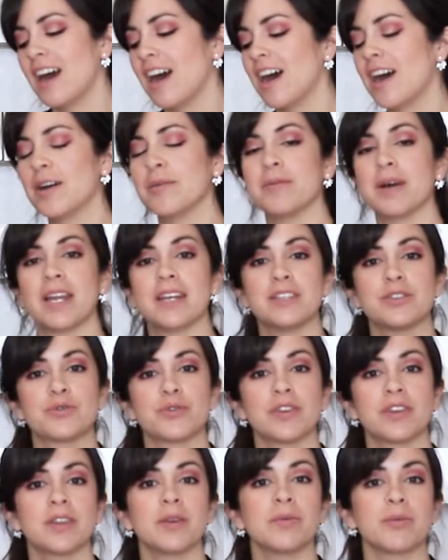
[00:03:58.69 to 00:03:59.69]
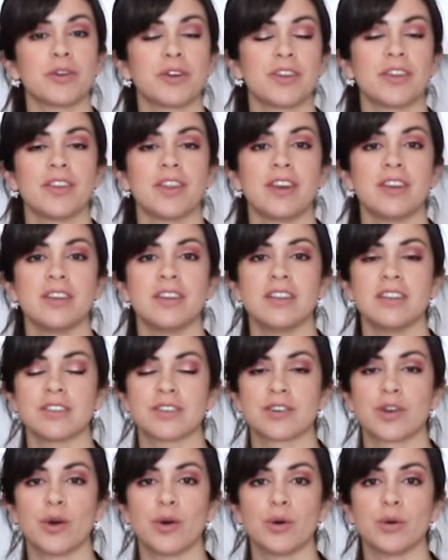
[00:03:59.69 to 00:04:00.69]
And it's really important that it
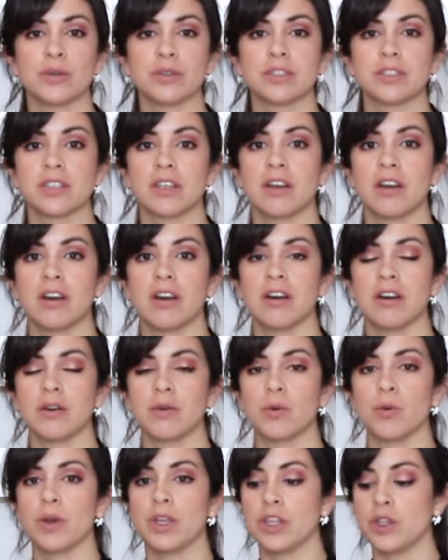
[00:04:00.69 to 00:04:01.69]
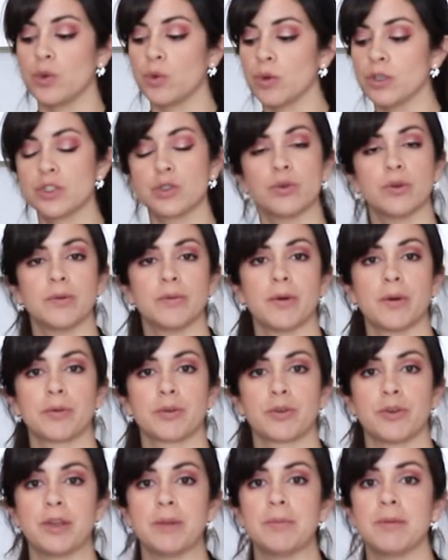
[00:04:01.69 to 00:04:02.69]
is cold when you want to whip
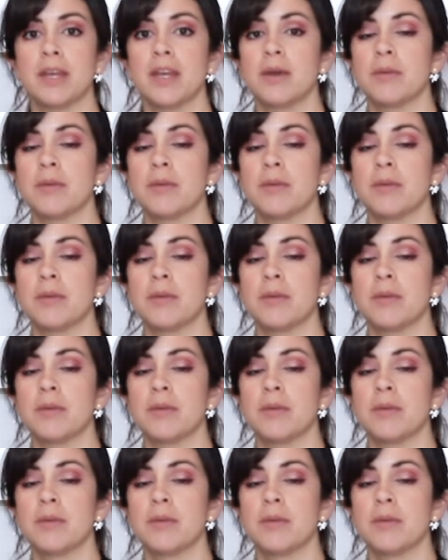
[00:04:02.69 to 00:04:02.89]
up cream,